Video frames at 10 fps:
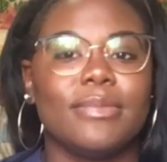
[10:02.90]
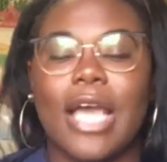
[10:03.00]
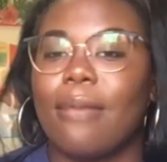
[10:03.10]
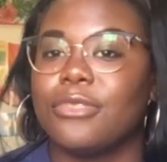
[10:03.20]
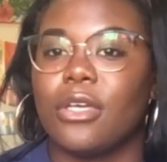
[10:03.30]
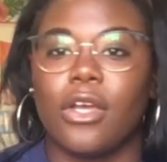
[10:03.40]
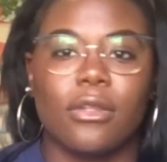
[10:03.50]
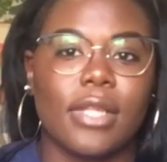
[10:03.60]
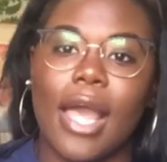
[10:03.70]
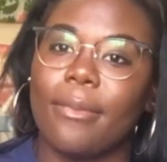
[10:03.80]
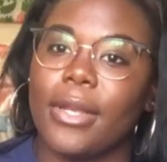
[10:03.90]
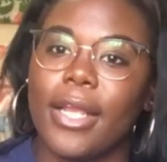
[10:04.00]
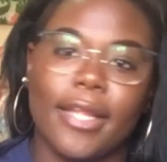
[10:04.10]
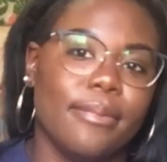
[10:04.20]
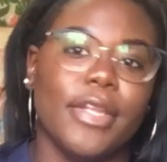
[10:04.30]
sometimes they'll go to the
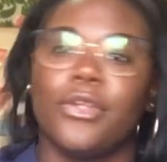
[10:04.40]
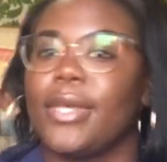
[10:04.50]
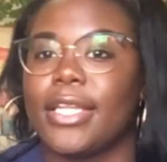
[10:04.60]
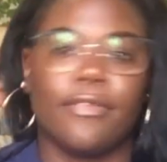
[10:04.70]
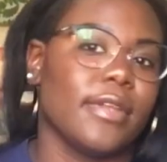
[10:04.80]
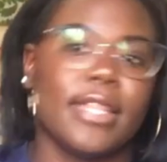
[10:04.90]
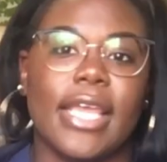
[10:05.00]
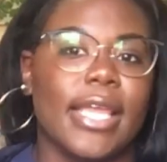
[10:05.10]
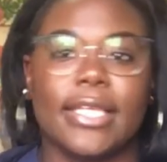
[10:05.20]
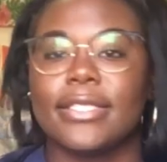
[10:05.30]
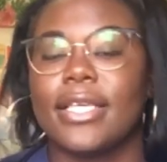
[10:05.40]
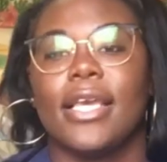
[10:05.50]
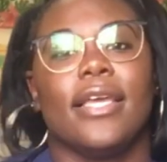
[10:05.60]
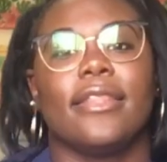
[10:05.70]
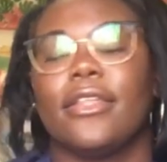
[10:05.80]
library and be doing different things.
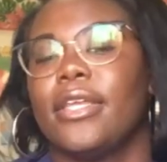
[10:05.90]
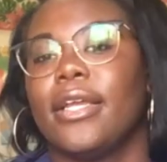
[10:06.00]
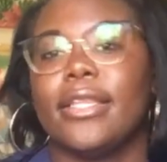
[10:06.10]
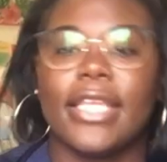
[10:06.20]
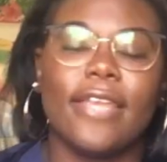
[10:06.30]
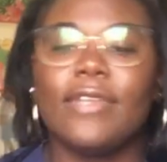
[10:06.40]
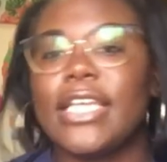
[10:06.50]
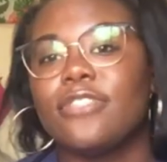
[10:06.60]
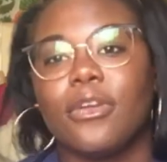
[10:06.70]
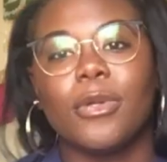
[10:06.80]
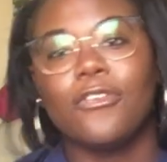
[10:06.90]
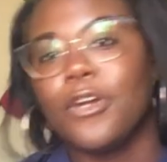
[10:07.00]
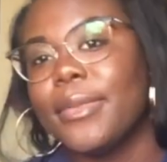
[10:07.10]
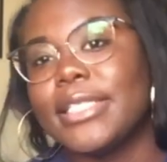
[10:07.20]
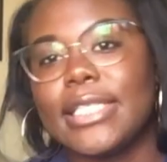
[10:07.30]
They're there in the evenings for
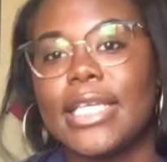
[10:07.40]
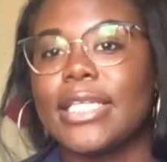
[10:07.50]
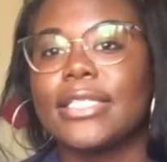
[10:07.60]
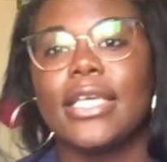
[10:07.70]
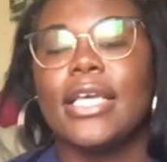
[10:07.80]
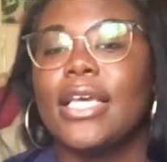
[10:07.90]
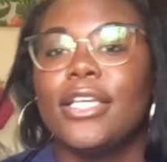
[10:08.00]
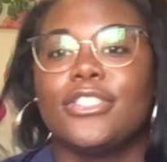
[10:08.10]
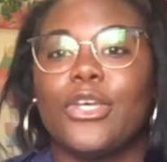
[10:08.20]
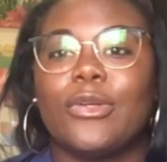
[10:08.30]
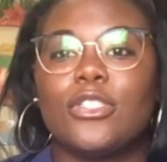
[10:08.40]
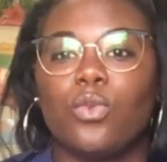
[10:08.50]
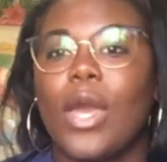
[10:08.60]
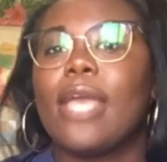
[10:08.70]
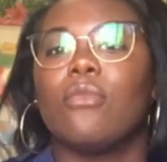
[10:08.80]
performances. So it's
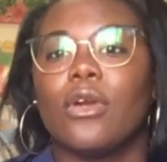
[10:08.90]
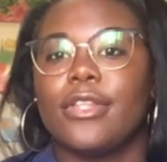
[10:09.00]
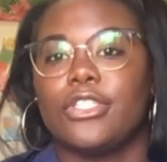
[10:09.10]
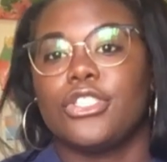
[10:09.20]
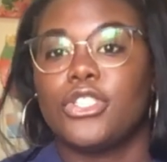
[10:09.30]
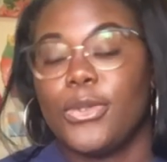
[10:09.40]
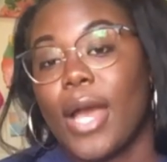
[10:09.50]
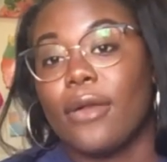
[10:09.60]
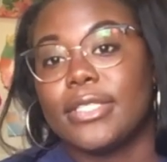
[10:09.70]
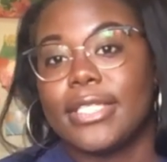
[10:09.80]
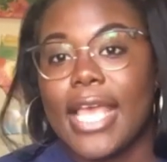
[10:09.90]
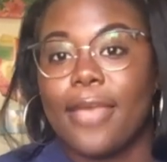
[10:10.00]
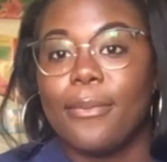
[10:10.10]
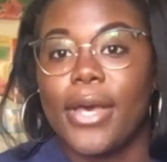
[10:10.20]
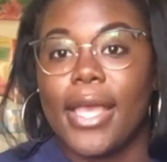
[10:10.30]
way more than just two hours a
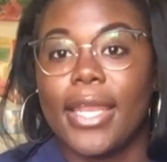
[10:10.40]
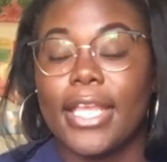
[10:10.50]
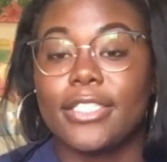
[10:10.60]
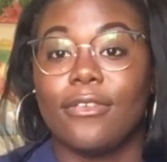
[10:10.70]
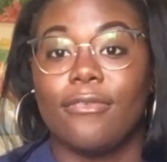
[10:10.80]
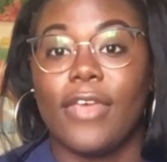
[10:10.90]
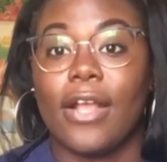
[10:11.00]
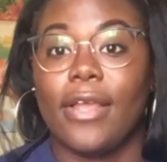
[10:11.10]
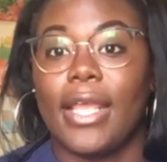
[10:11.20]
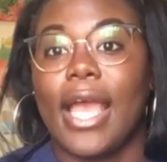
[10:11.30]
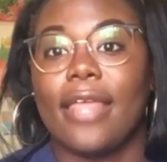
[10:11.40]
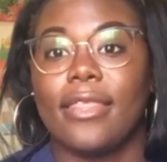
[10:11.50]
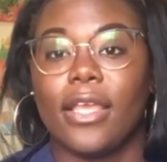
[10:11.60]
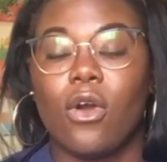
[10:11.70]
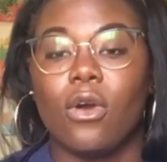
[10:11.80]
day, but it's a very, I
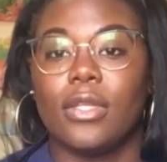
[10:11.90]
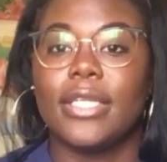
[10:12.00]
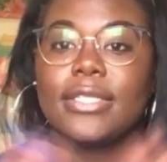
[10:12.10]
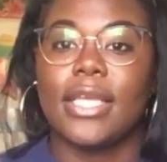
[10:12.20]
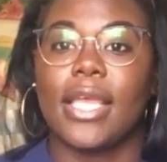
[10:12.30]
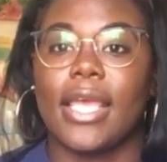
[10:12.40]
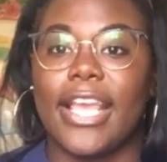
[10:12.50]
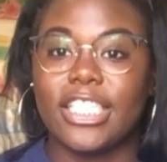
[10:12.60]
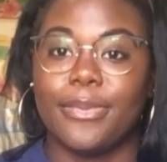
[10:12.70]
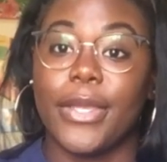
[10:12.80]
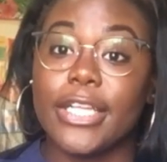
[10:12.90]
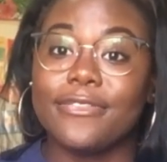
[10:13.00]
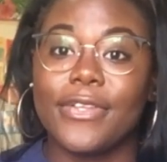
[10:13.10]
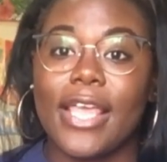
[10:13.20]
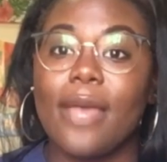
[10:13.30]
think, holistic
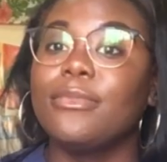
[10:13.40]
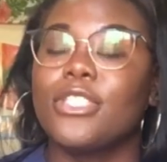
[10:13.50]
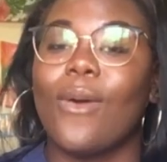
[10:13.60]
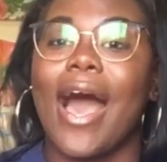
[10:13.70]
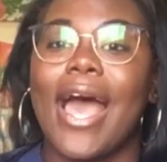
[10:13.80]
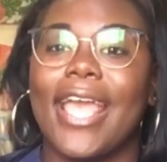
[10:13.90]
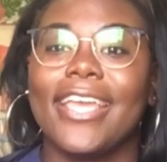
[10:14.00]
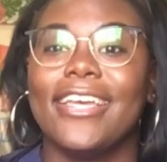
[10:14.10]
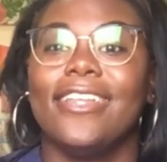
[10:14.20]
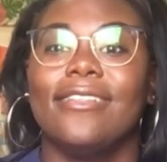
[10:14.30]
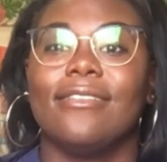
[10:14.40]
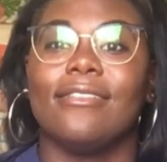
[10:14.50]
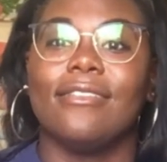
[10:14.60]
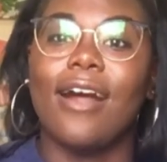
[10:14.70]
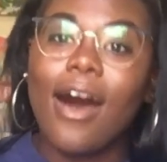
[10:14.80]
experience for them. So I
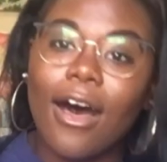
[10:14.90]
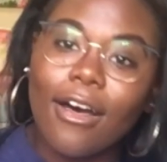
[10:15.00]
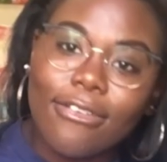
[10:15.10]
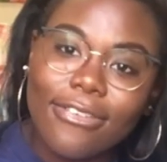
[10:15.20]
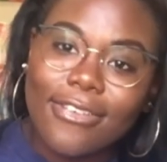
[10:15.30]
love